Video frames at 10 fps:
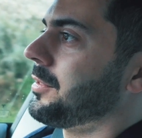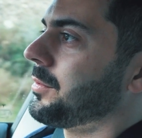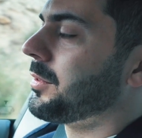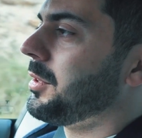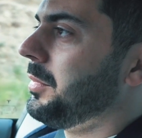I
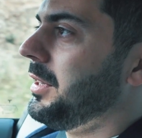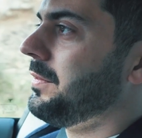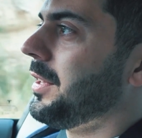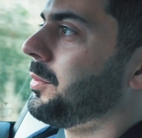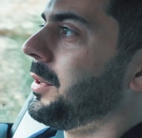strongly
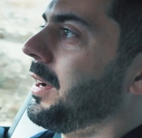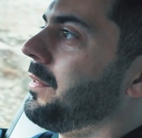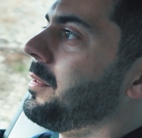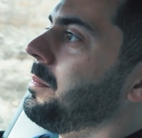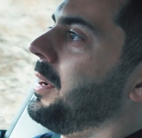believe that we
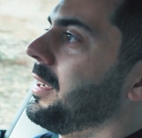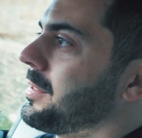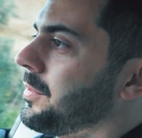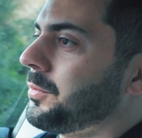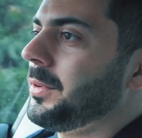have the
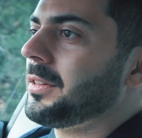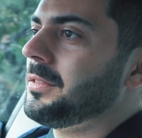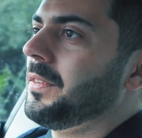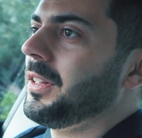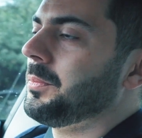best software
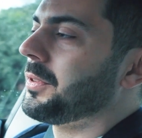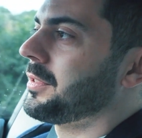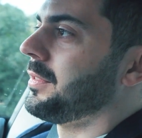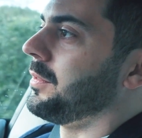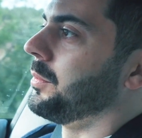
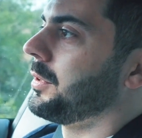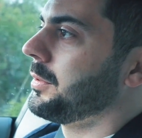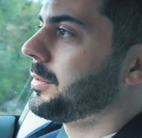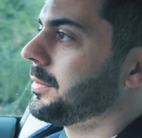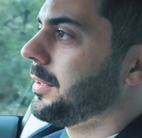developers in the
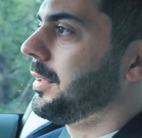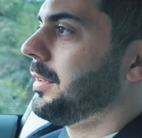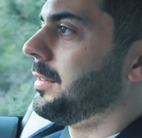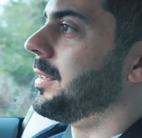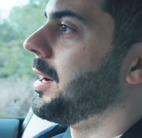world,
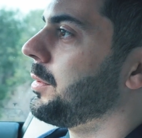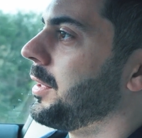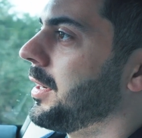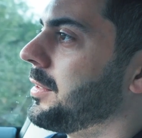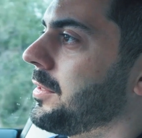now
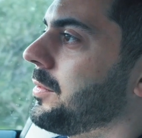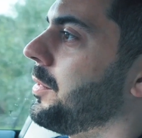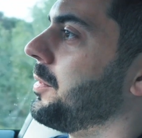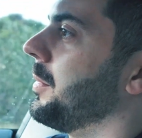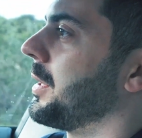enhanced
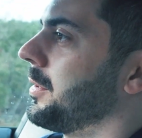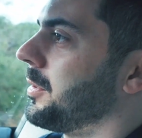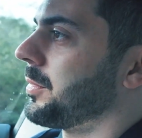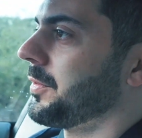with marketing